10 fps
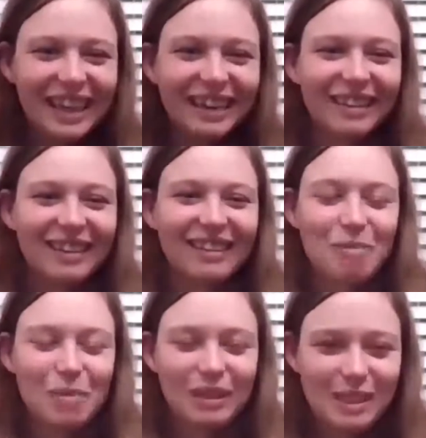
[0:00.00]
And the
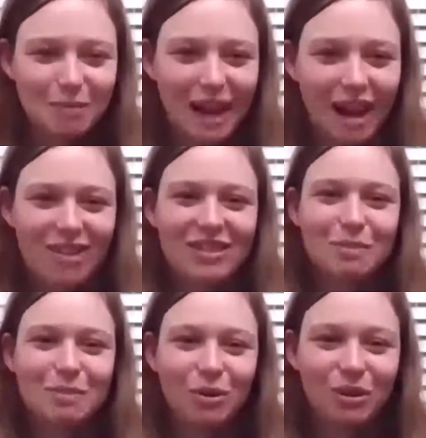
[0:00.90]
policeman
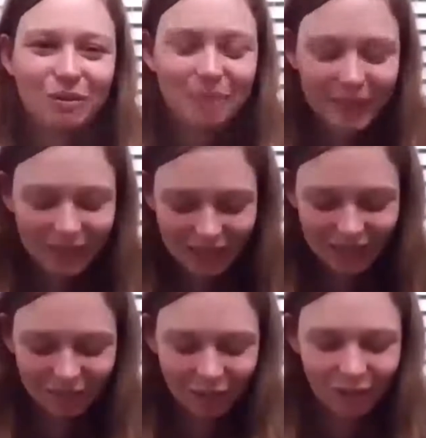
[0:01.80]
actually spoke,
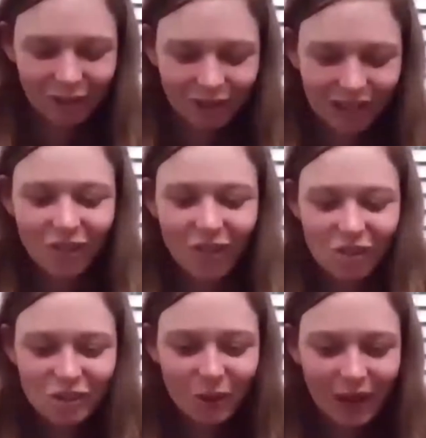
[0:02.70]
again, fairly good
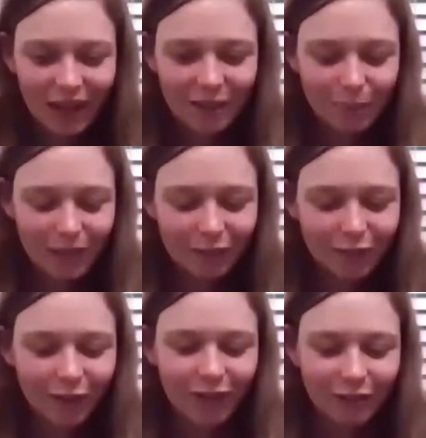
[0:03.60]
English. So I had to pay
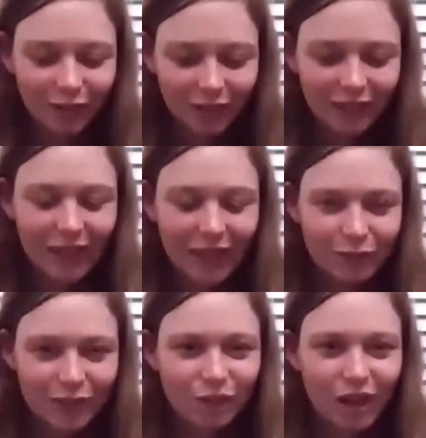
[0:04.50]
a very, very
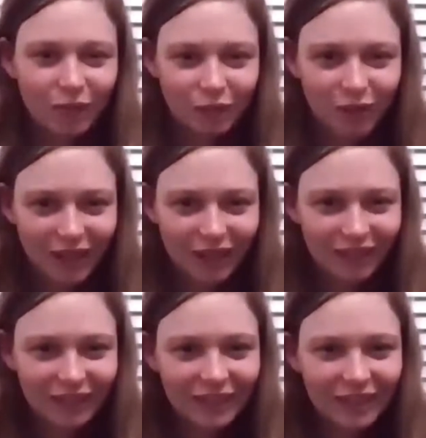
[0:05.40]
hefty traffic
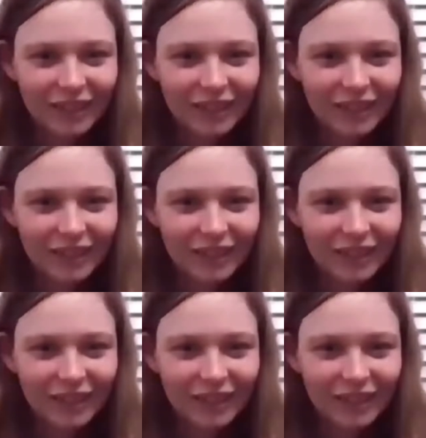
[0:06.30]
fine.